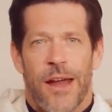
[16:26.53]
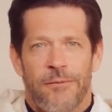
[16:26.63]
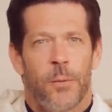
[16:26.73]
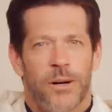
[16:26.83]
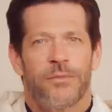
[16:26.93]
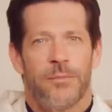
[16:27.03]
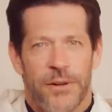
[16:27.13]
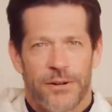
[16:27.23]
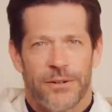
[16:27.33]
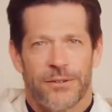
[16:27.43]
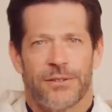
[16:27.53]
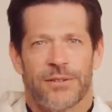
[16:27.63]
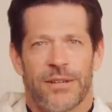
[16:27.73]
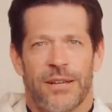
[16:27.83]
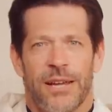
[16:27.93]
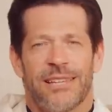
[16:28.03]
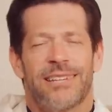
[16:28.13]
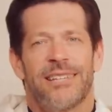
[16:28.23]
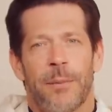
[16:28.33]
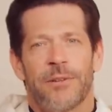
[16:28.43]
Every one of the miracles is
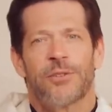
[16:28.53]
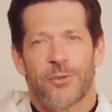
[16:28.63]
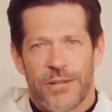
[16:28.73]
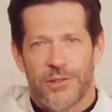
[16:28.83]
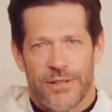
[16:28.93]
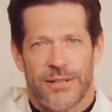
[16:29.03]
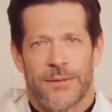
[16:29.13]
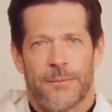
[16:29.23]
a demonstration.